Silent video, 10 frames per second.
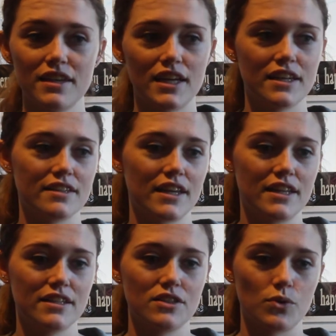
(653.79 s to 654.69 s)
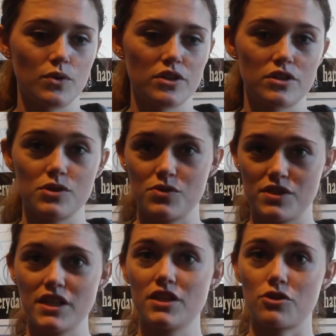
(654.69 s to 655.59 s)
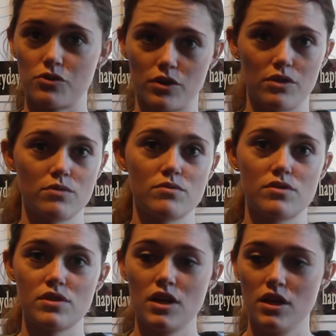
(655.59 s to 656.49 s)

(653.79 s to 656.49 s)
and that your UC, your Crohn's,